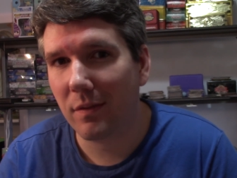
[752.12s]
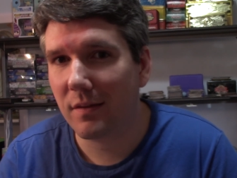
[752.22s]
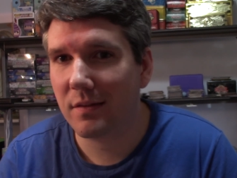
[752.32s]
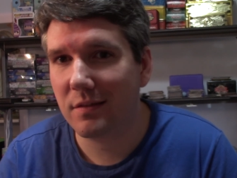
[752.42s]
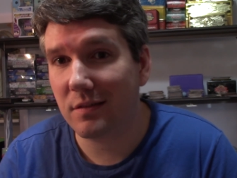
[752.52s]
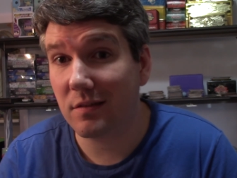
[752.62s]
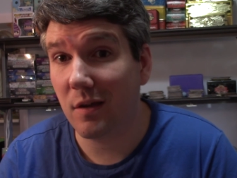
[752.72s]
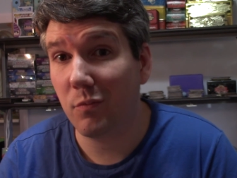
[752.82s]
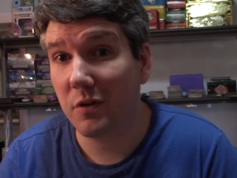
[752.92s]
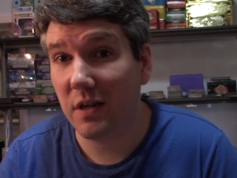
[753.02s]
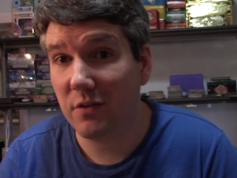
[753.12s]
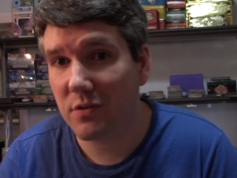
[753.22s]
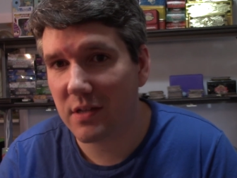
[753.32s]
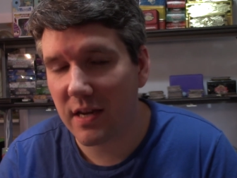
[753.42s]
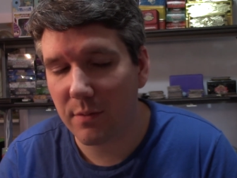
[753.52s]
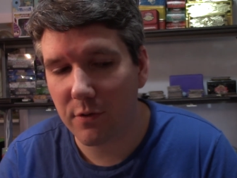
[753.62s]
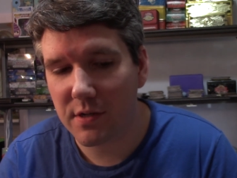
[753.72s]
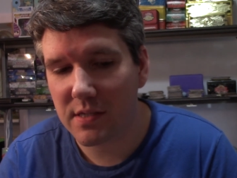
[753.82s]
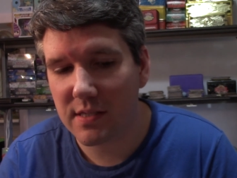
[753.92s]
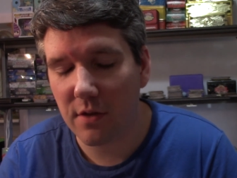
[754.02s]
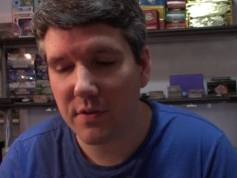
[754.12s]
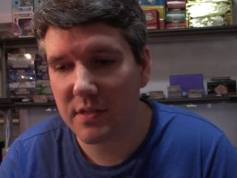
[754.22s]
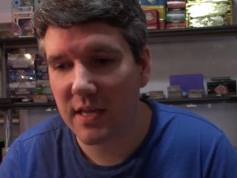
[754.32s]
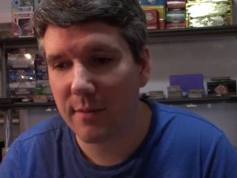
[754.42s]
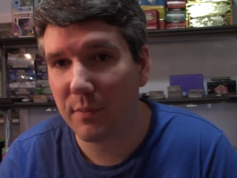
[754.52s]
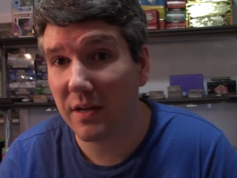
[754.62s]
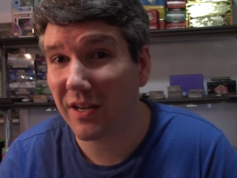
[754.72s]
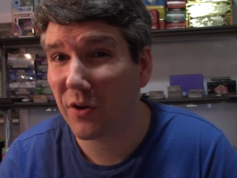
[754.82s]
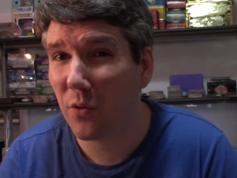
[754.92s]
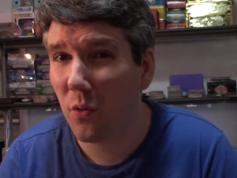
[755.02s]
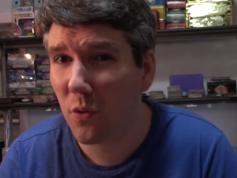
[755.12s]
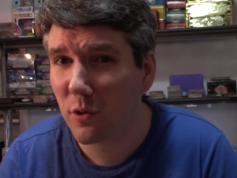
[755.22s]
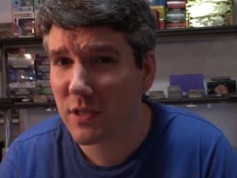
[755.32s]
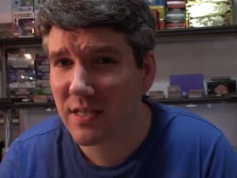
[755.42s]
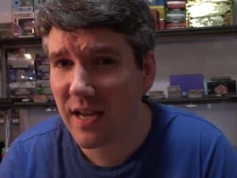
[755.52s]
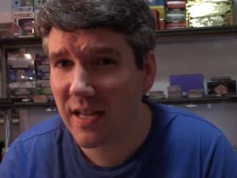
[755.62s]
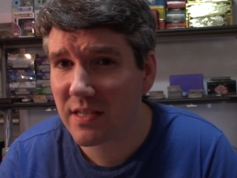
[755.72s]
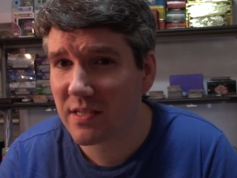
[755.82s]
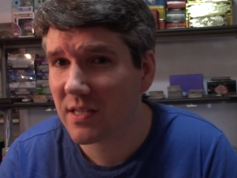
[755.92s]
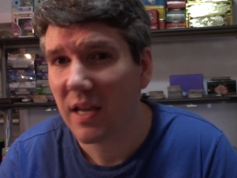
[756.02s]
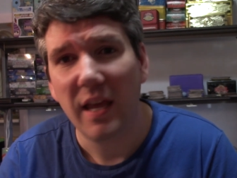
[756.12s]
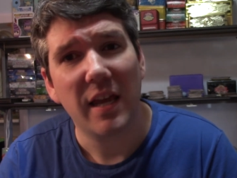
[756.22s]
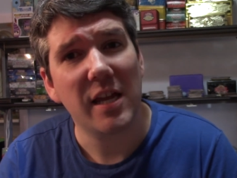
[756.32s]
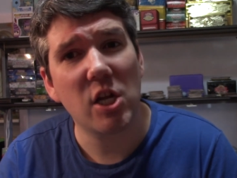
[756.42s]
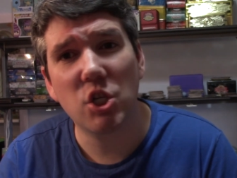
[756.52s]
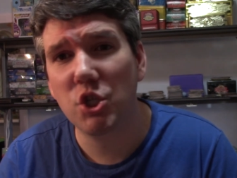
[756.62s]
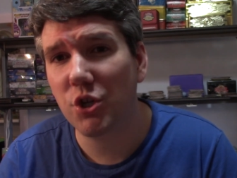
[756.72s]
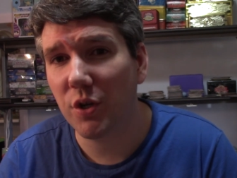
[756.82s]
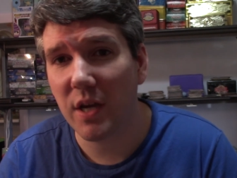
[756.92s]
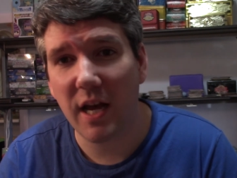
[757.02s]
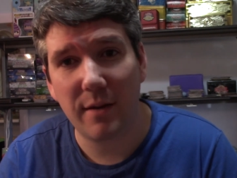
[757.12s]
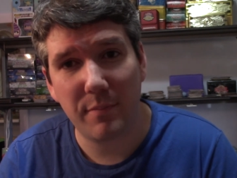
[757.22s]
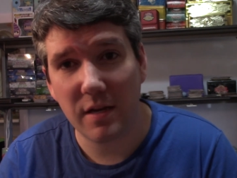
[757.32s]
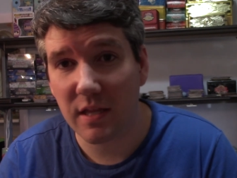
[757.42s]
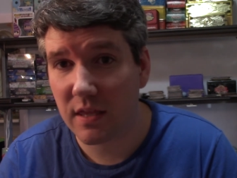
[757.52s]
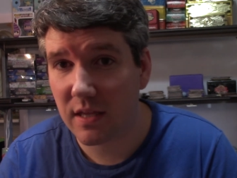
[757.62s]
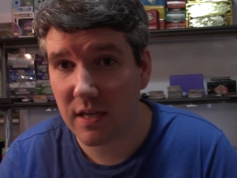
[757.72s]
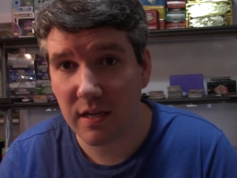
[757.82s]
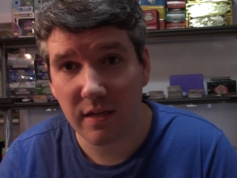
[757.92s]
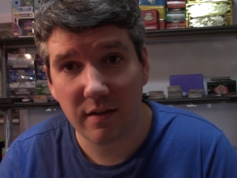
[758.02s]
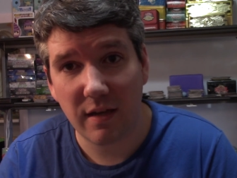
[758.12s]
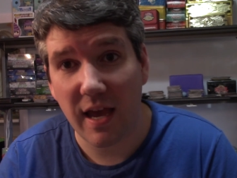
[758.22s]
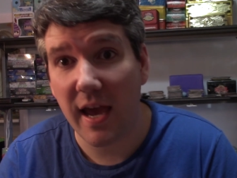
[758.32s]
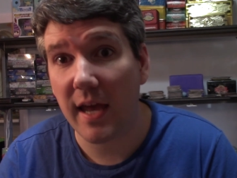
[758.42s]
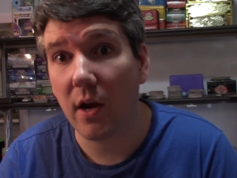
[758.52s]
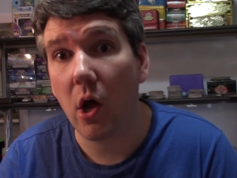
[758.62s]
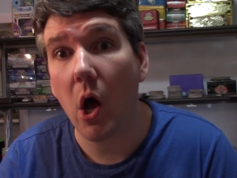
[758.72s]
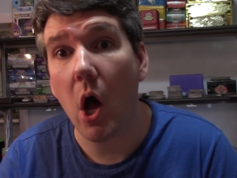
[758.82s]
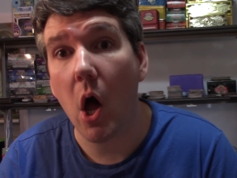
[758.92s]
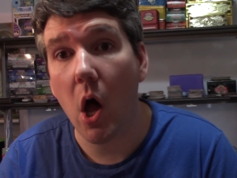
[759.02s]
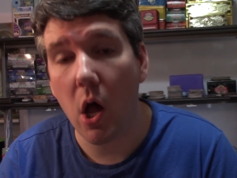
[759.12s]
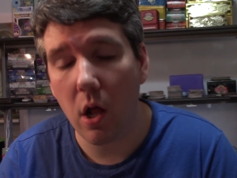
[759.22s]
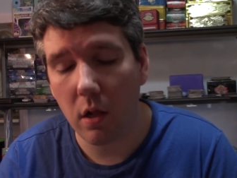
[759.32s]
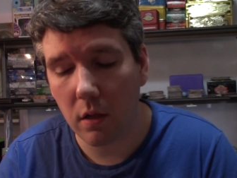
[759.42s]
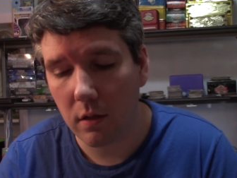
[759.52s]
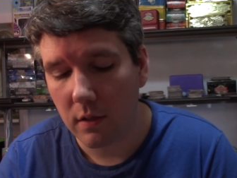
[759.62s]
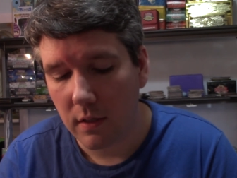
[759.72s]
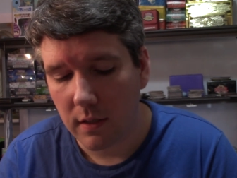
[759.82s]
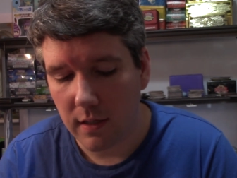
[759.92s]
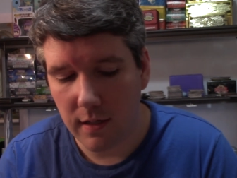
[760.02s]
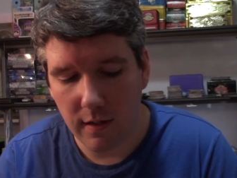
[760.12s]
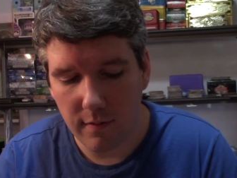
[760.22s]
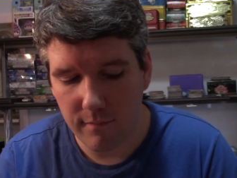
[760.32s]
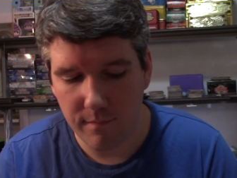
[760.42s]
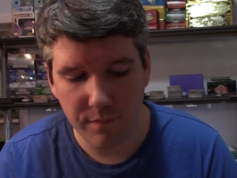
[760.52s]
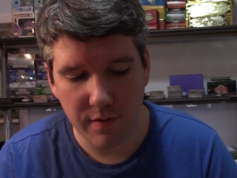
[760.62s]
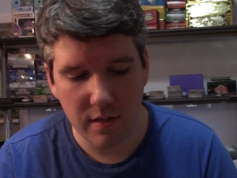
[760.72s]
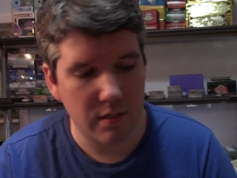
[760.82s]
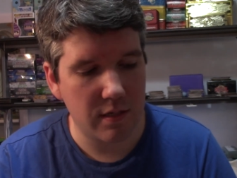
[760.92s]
somewhat understandable to sell the set, but in core sets, it should not be a thing at all. Um, it,